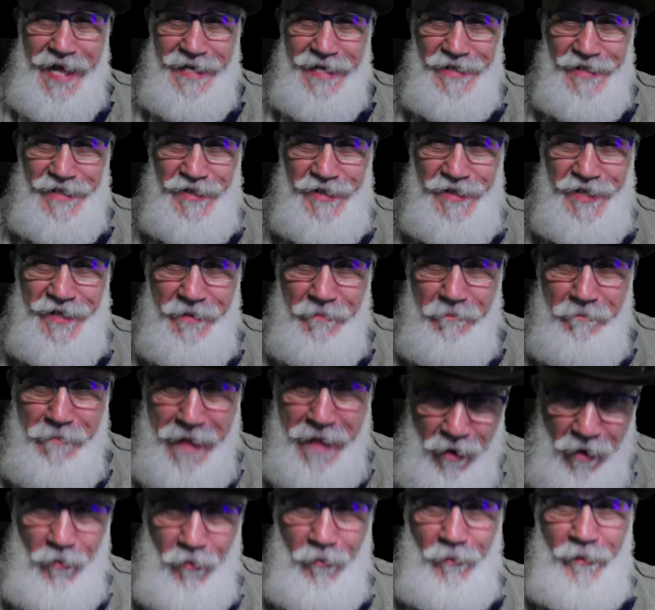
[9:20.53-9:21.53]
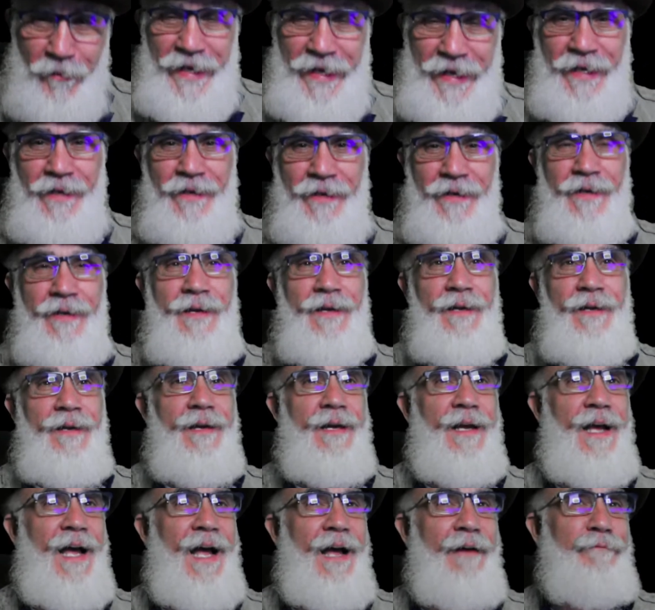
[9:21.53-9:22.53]
to the Maori,
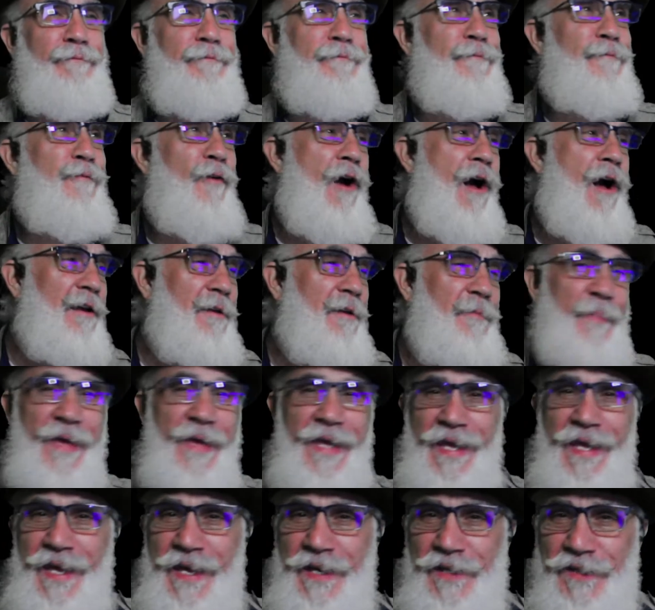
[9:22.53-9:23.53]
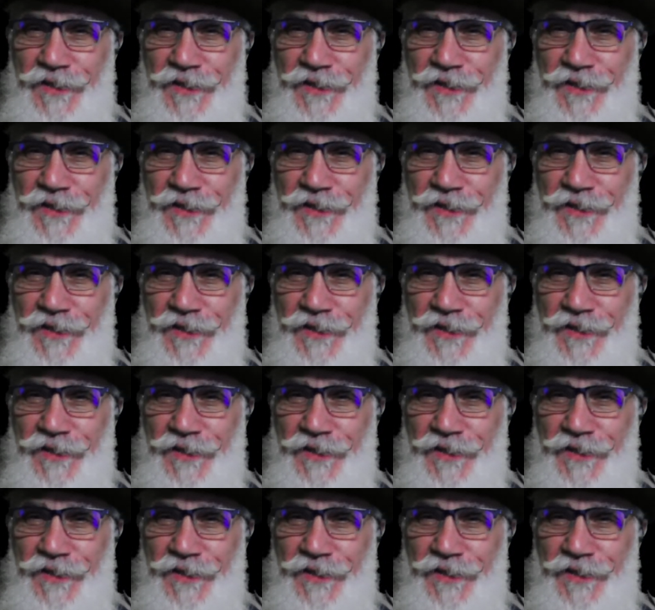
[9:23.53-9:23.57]
frog beings to